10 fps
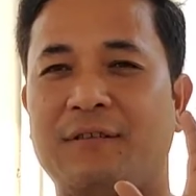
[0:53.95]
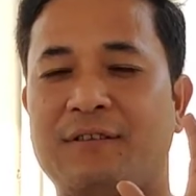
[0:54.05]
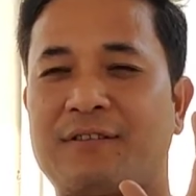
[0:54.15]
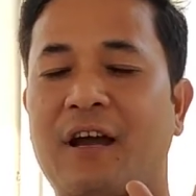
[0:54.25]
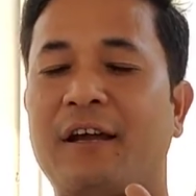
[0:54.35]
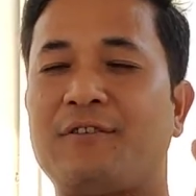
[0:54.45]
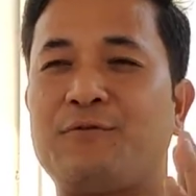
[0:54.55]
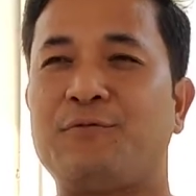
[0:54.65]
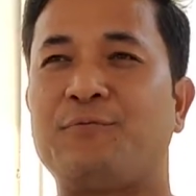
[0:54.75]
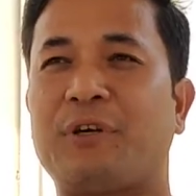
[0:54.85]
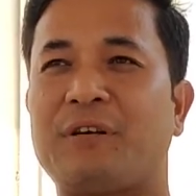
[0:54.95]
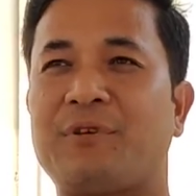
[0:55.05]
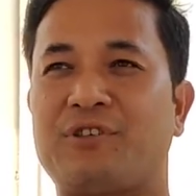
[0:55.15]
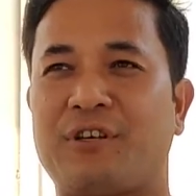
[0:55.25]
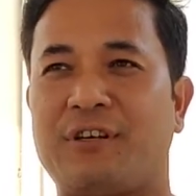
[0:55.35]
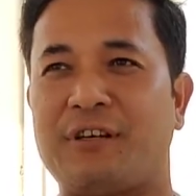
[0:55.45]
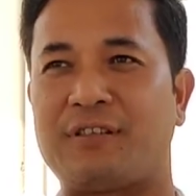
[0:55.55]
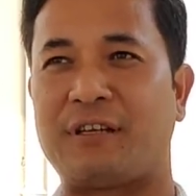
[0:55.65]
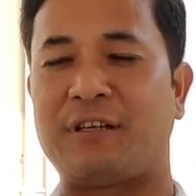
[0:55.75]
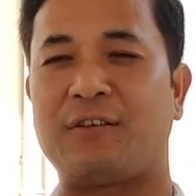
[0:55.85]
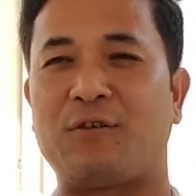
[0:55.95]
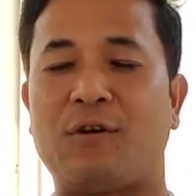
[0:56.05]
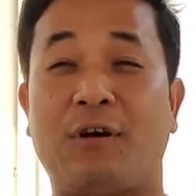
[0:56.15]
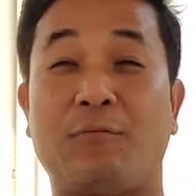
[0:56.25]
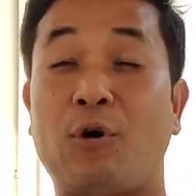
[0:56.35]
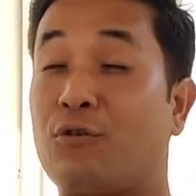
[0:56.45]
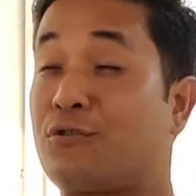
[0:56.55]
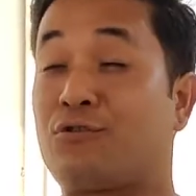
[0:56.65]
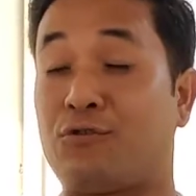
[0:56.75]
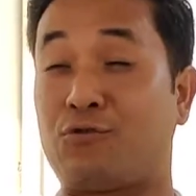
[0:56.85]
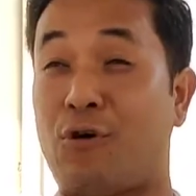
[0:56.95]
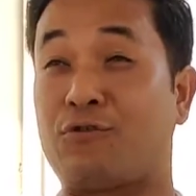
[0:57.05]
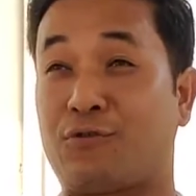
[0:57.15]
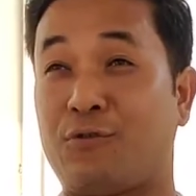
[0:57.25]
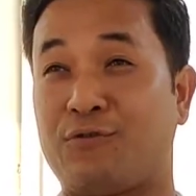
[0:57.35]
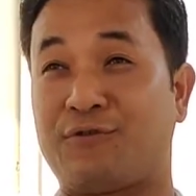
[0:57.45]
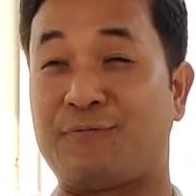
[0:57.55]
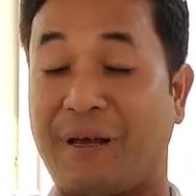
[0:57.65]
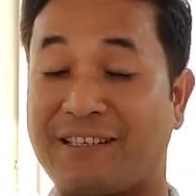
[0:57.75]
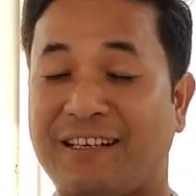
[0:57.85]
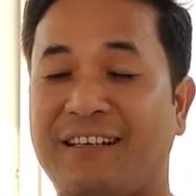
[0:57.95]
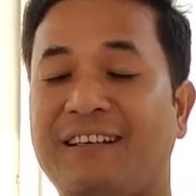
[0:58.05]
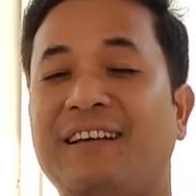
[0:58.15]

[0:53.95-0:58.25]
desire to become a journalist and then host talk shows, especially,